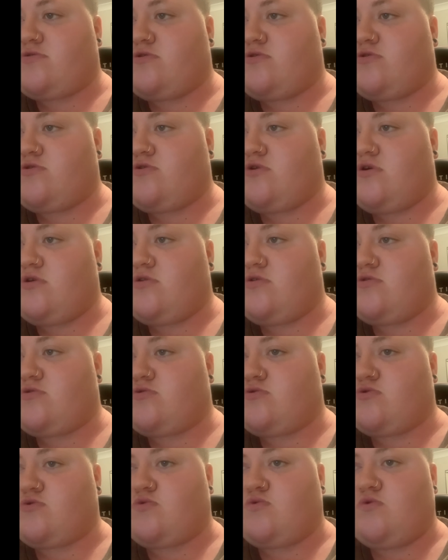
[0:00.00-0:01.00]
decided
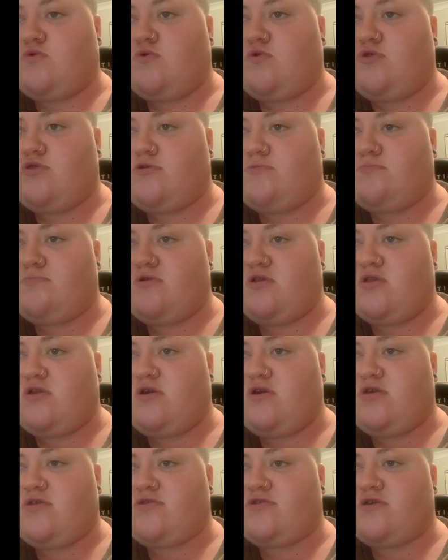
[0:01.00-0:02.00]
to call the
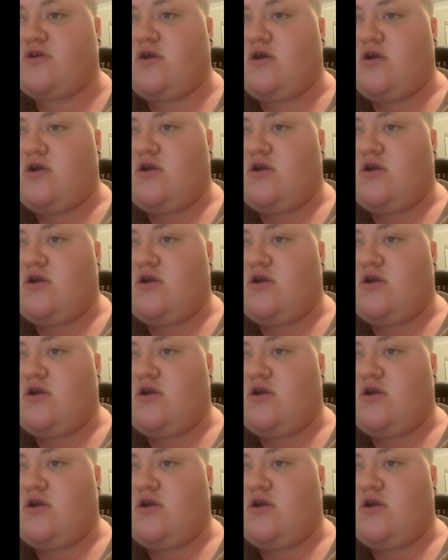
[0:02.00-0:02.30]
police